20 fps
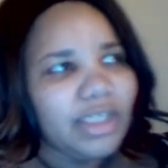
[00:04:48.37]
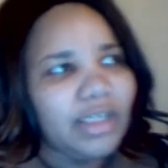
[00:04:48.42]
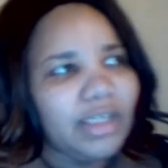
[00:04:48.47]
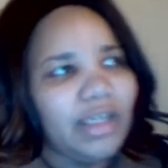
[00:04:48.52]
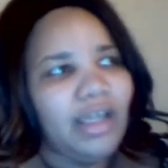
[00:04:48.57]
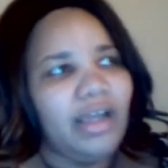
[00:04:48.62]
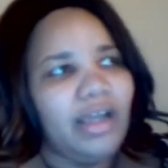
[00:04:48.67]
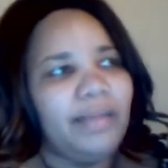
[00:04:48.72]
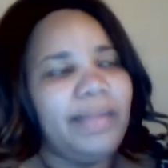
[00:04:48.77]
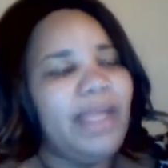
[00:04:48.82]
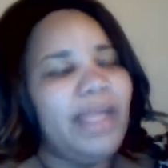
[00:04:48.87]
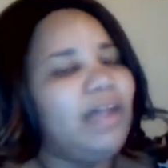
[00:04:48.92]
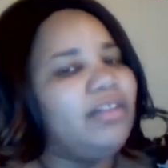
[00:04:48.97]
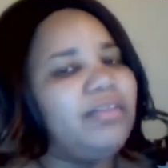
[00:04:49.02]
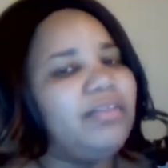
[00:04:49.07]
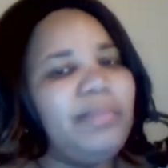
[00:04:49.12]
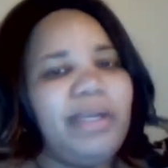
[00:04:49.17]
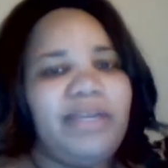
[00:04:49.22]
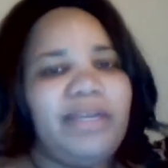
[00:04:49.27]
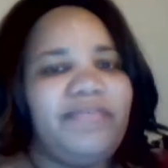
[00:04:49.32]

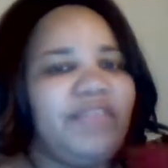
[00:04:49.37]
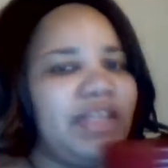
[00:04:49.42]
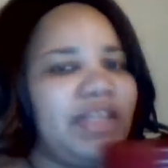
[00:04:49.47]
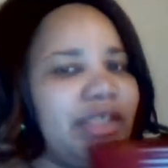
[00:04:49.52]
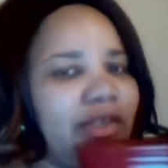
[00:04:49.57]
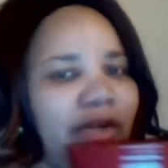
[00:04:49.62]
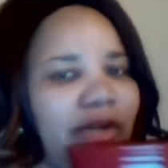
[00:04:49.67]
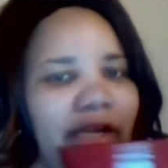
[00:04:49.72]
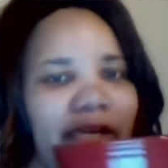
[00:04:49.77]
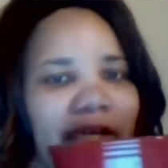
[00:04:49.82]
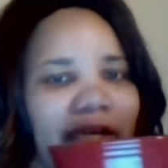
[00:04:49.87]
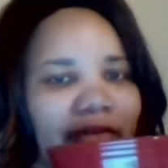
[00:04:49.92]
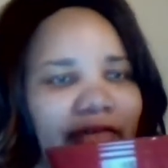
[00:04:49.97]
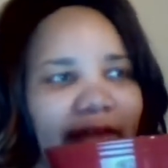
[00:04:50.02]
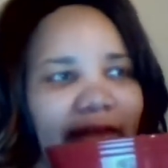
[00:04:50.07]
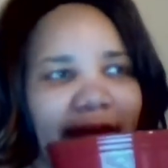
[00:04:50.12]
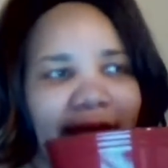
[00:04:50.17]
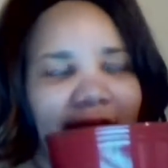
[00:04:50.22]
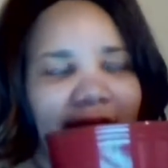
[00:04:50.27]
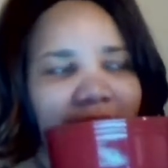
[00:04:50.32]
health benefits or any of
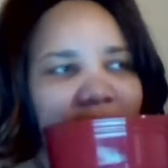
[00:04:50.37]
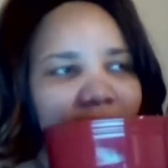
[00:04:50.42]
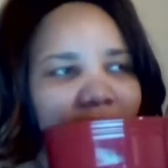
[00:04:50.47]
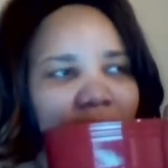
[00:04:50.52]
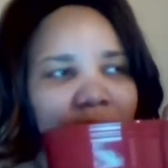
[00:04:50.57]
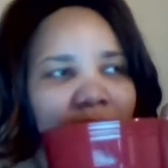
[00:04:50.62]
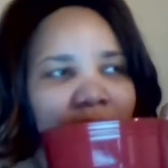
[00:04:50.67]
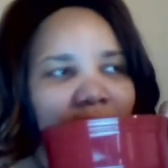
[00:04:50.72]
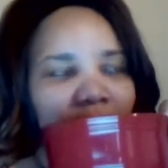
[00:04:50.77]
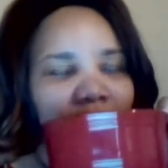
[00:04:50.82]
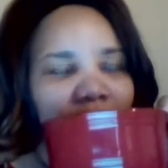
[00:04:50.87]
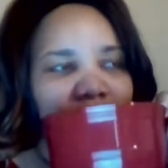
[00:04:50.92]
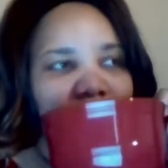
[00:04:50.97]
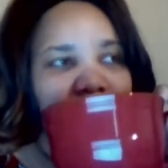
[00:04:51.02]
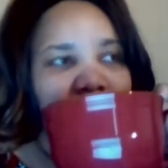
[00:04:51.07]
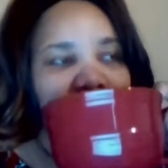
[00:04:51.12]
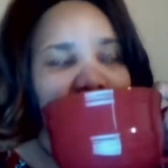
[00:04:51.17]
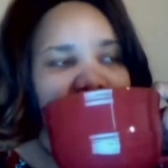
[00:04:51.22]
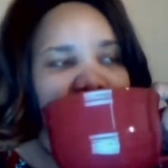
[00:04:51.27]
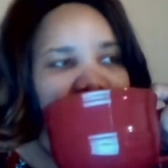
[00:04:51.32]
that. So no, you
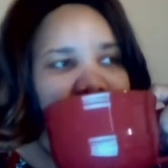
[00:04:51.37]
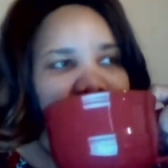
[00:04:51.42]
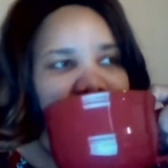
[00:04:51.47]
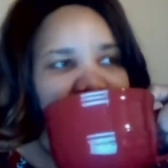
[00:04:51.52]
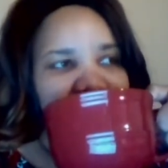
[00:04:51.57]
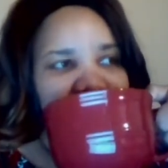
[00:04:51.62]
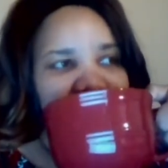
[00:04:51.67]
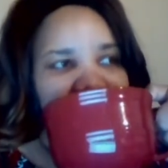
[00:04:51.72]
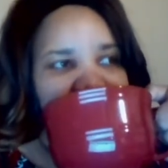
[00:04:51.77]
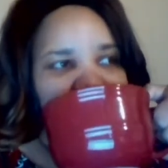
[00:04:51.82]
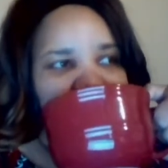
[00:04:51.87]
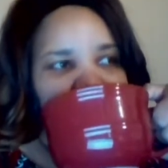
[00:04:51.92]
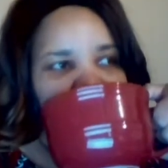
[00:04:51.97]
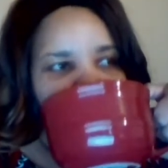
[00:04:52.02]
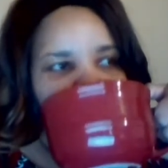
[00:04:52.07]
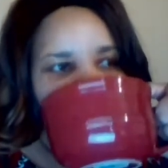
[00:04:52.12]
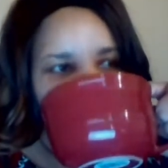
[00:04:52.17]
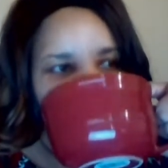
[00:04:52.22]
won't be able to get that.